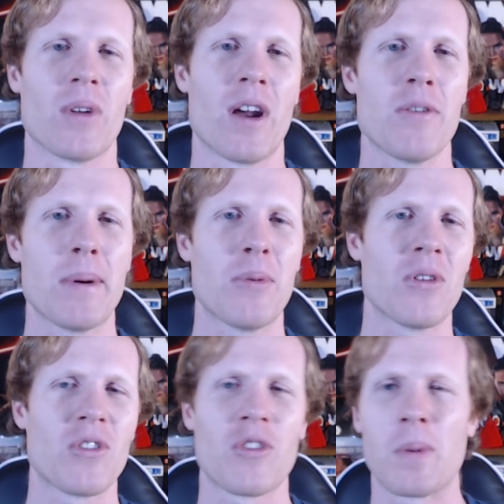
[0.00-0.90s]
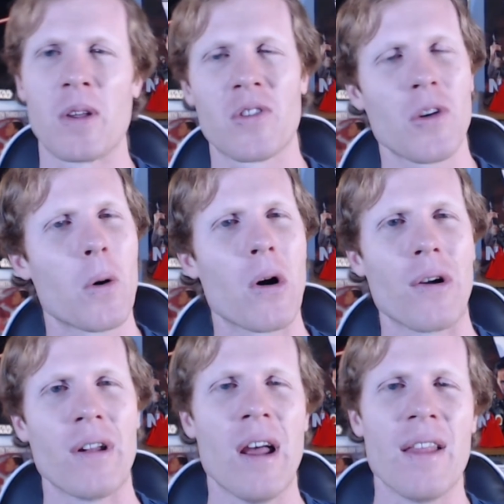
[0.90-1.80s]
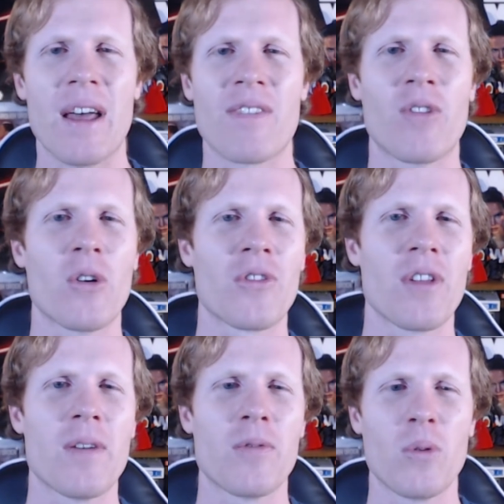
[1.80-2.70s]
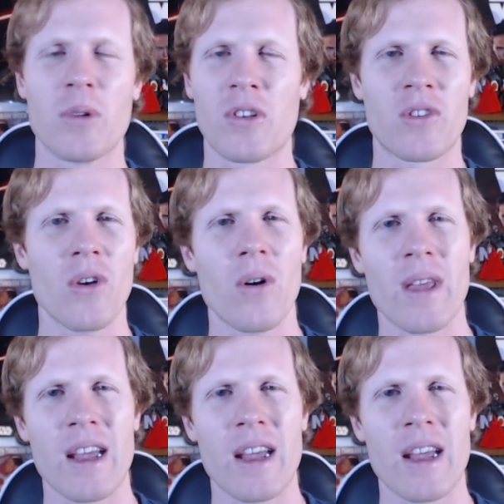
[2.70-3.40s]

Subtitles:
And I remember it just being so hard, that first level with the Sarlacc